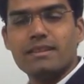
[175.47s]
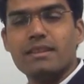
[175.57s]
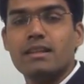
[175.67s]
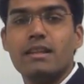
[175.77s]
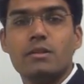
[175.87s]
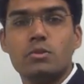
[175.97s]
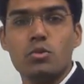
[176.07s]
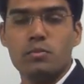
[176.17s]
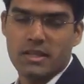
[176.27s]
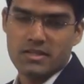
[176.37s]

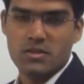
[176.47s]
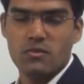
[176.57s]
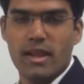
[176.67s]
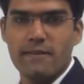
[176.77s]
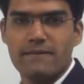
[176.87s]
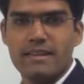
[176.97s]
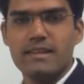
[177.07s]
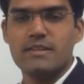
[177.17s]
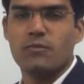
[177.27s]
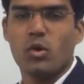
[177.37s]
32 plus 12
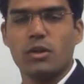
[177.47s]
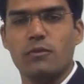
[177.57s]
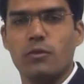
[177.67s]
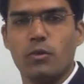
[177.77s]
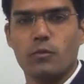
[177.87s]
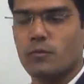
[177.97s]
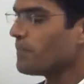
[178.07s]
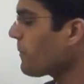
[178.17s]
is 44.